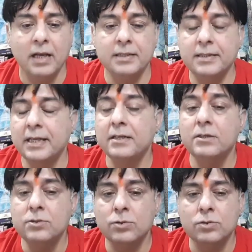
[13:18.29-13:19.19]
And
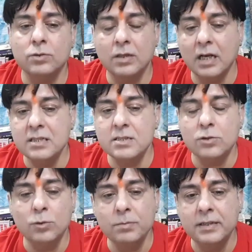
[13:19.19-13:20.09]
then you should
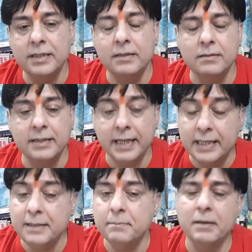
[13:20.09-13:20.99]
consume daily,